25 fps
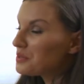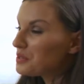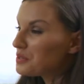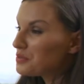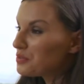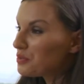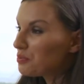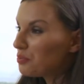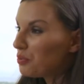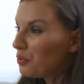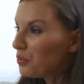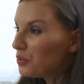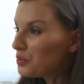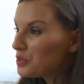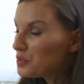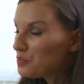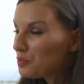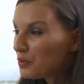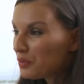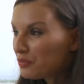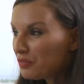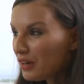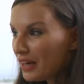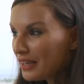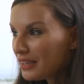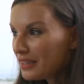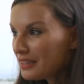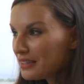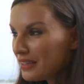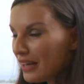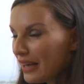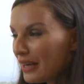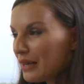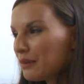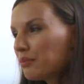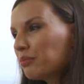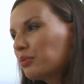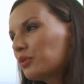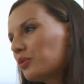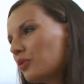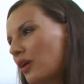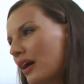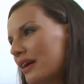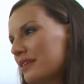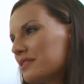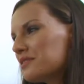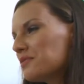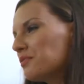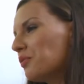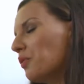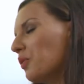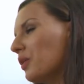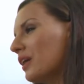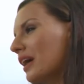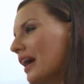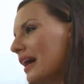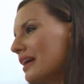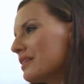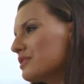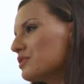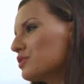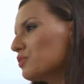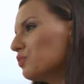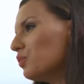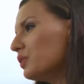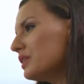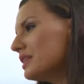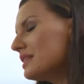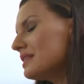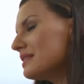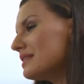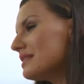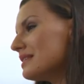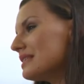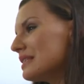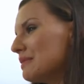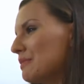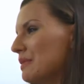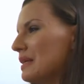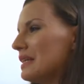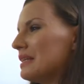this report provided a price forecast. What does this